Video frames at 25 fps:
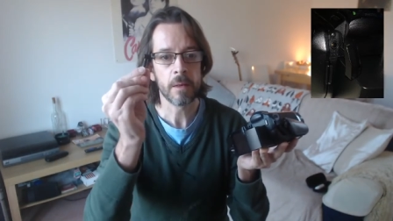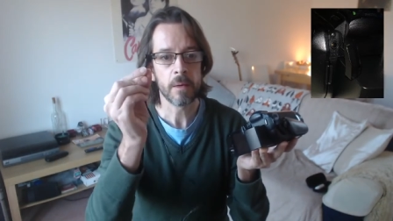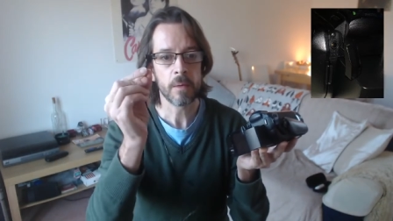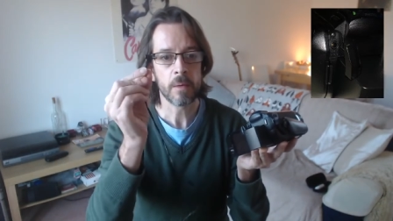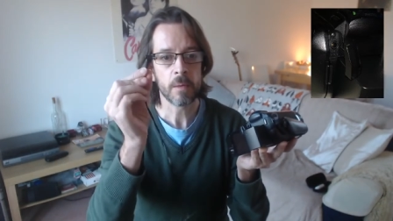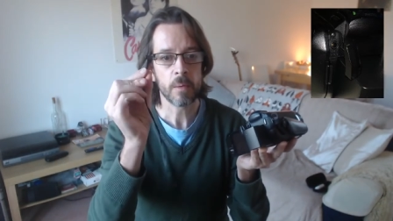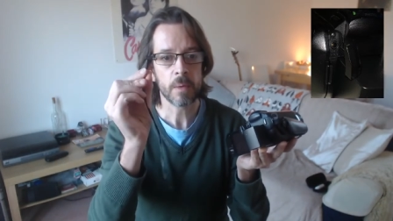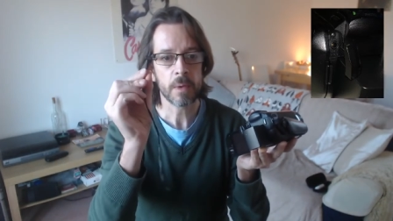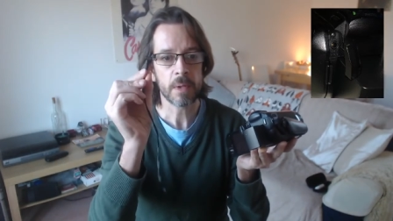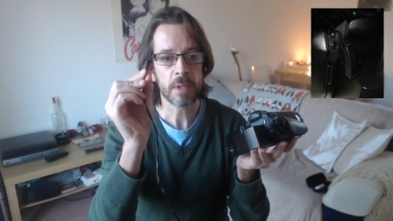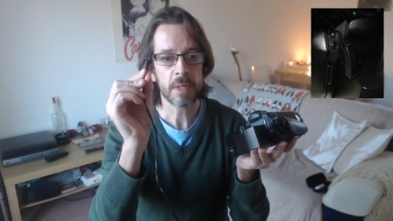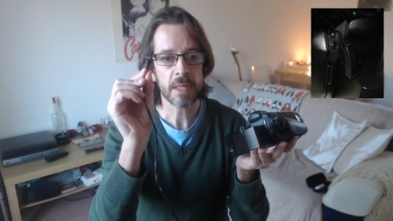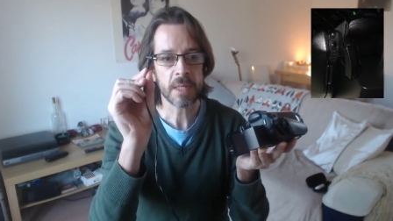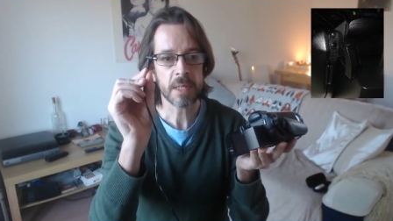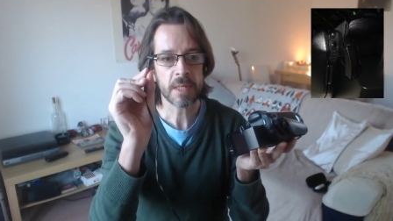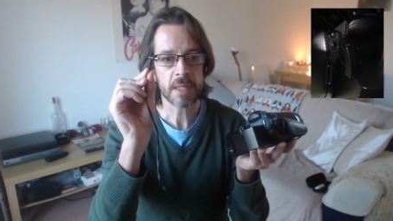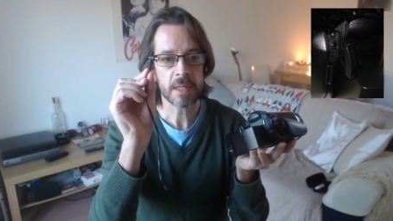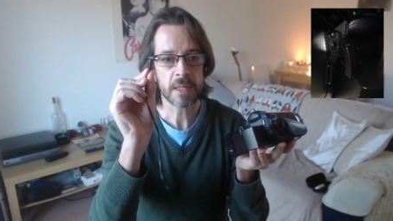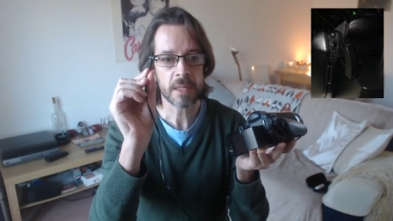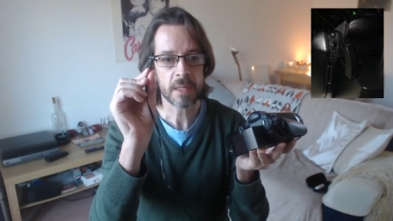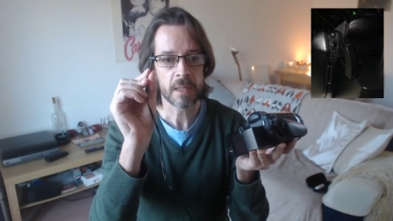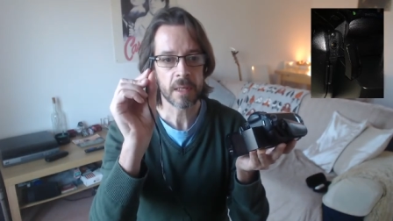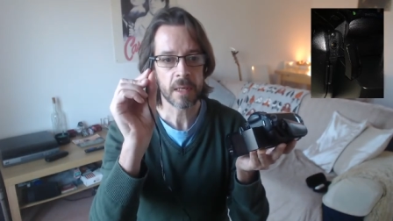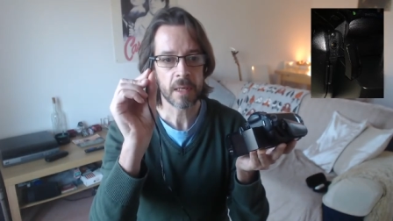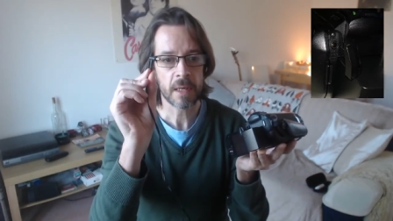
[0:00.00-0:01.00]
with this
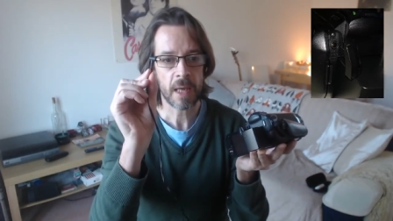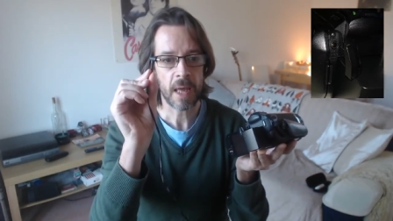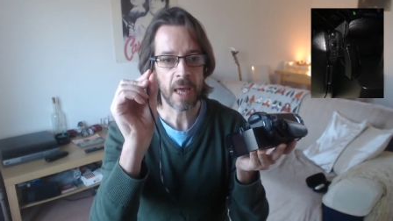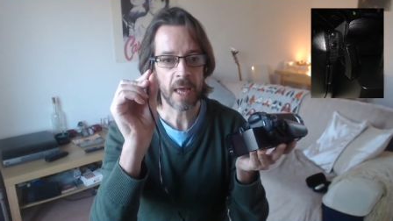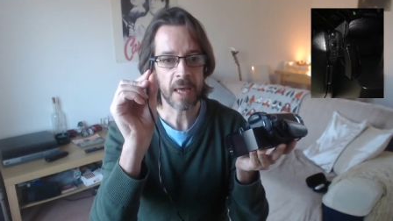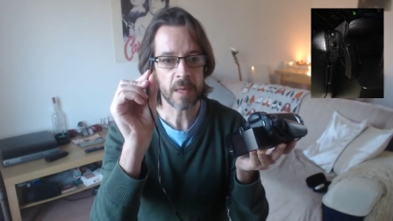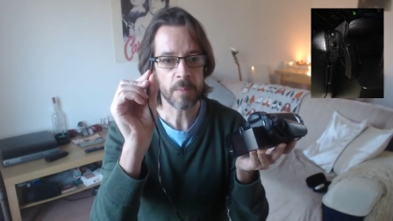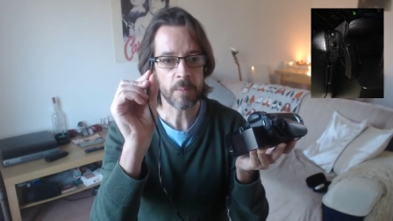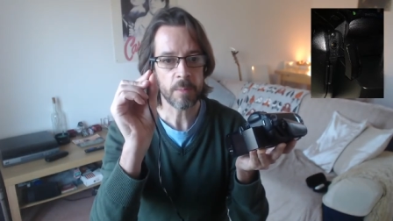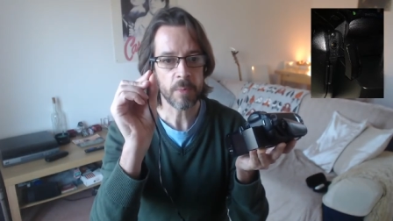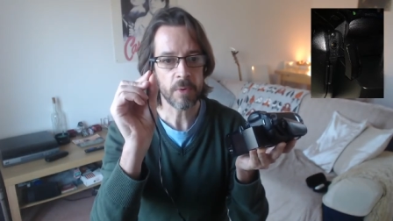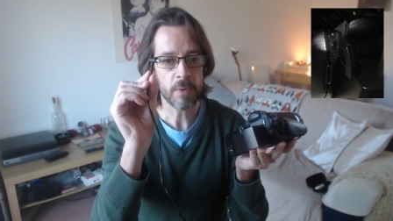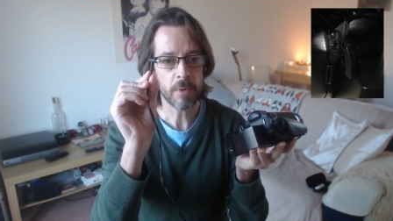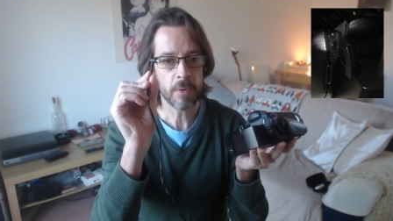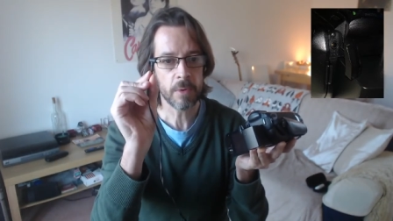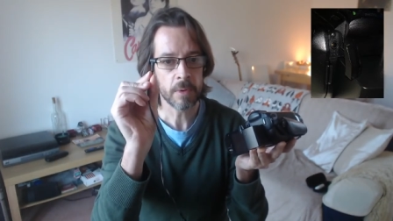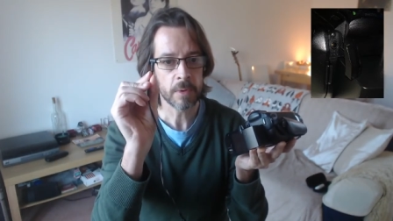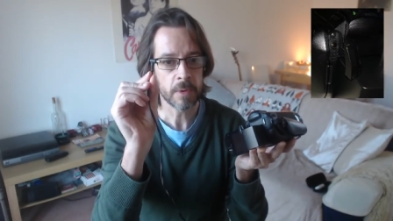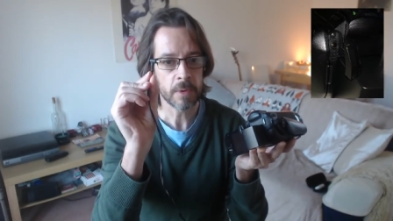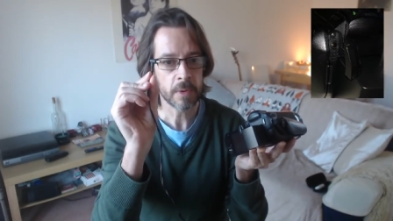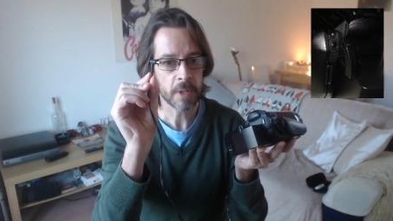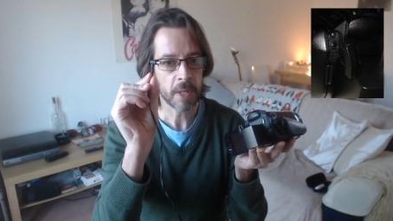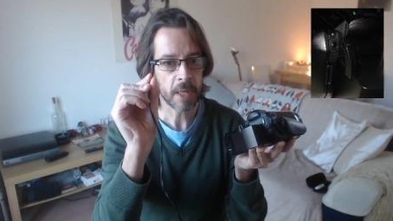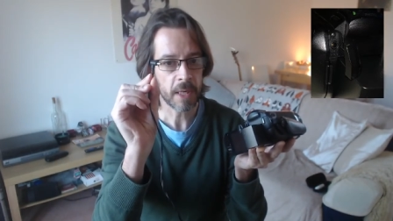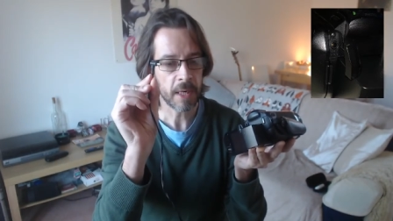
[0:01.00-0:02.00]
cable
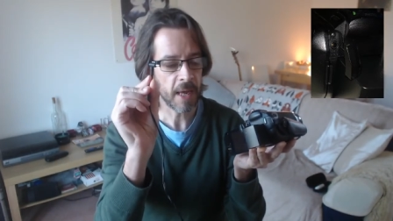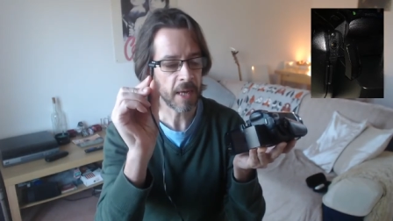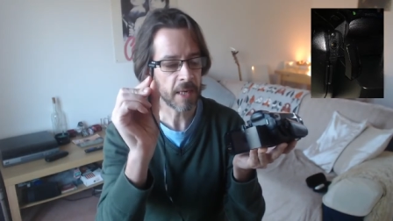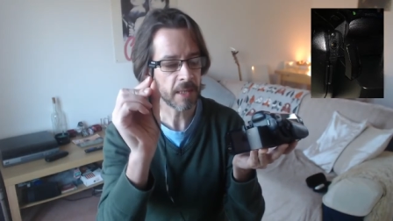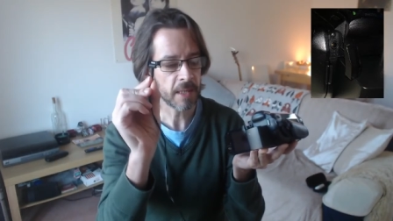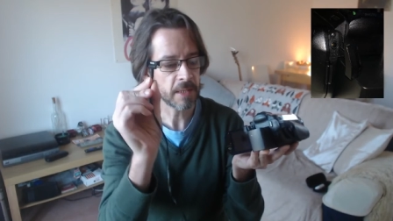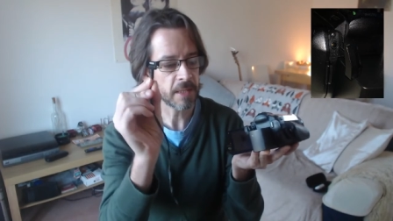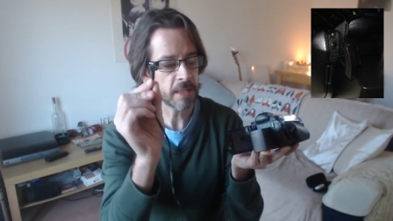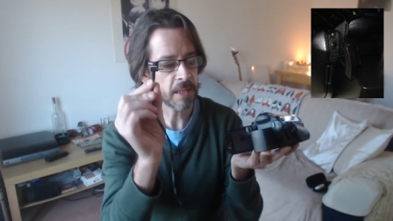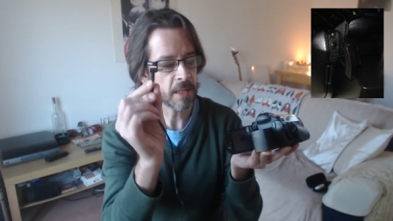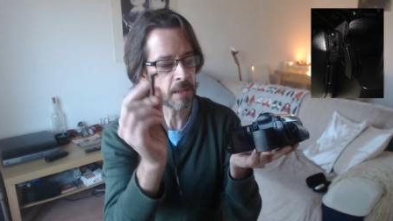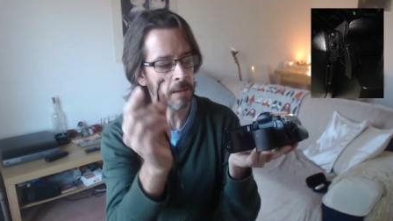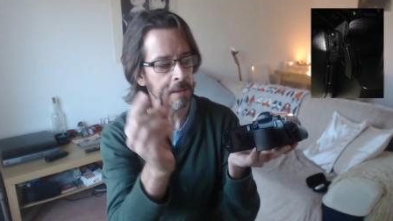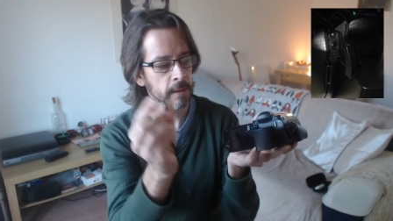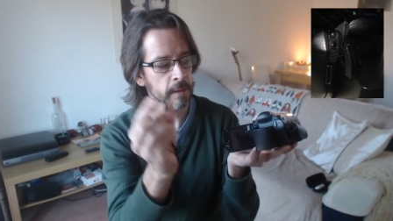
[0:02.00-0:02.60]
connector,